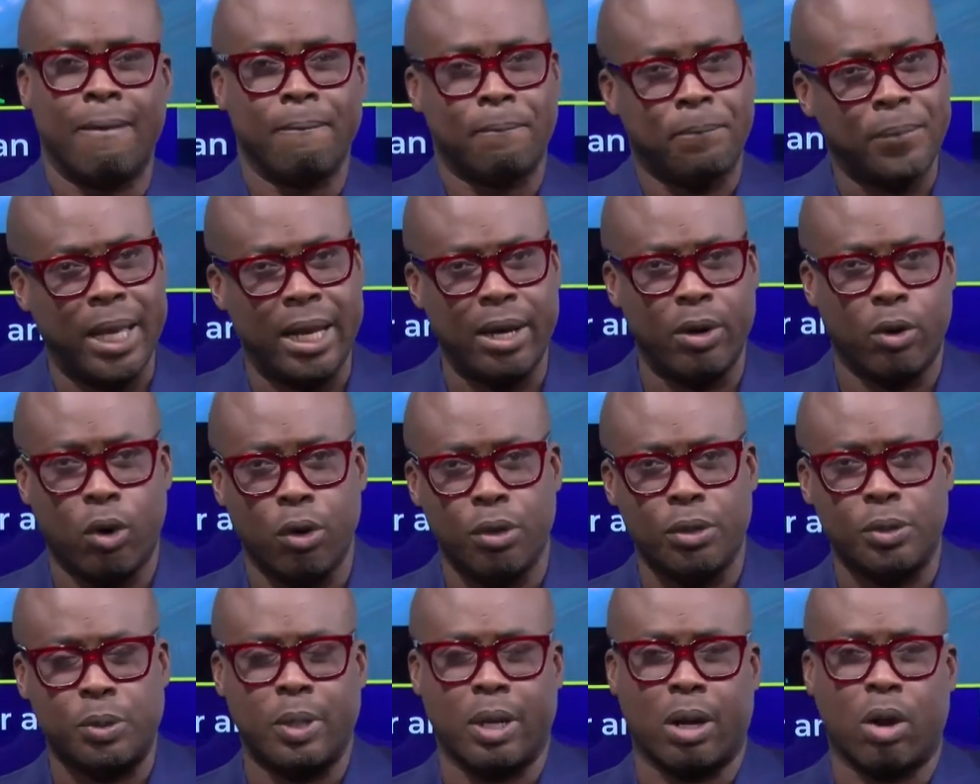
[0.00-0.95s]
Then it
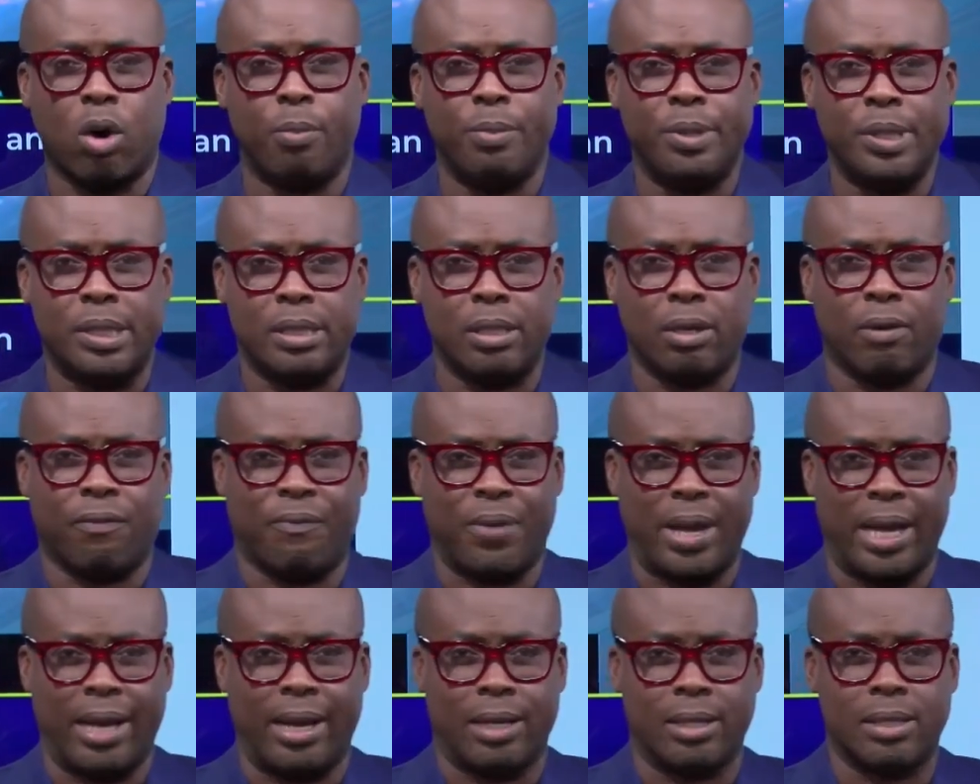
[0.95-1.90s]
goes to the Committee of
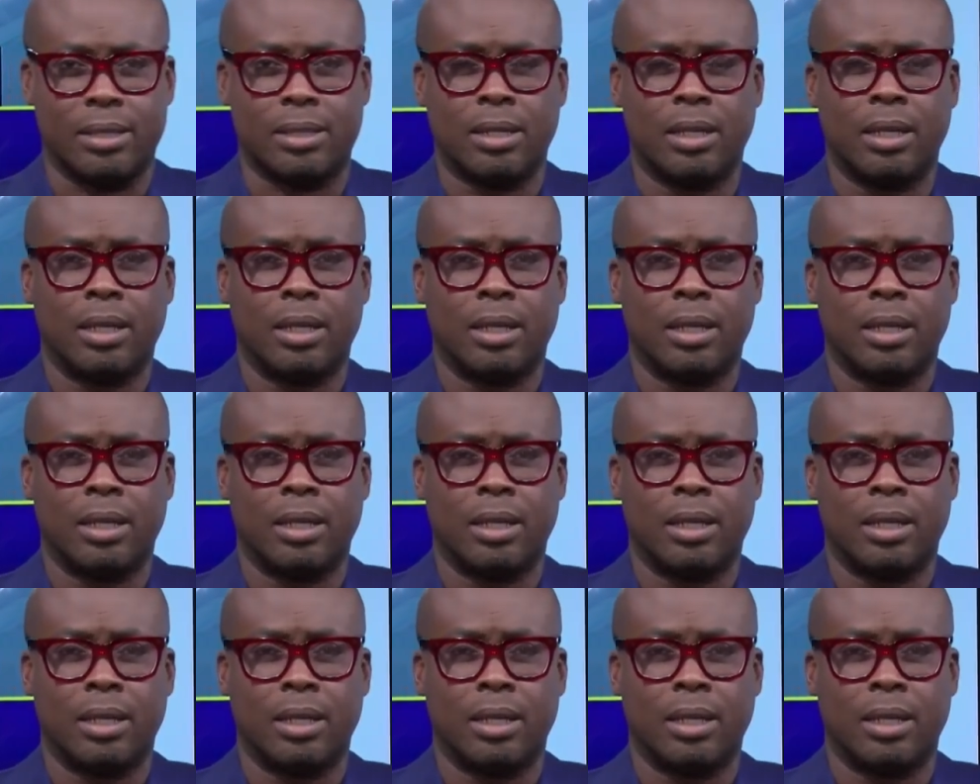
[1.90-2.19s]
Finance